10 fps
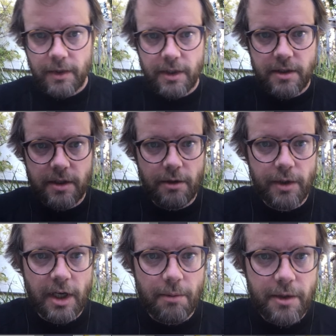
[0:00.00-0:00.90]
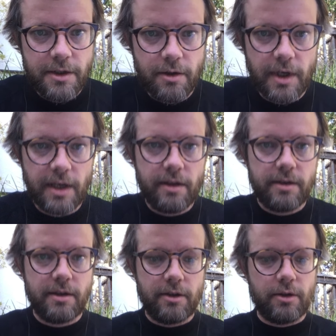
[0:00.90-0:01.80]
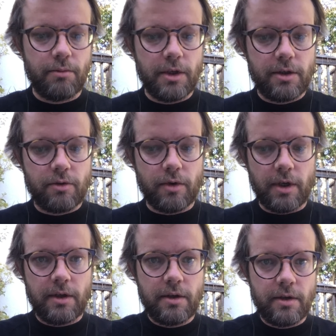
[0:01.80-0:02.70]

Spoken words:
Let's see what happens. Okay, this needs to be a string.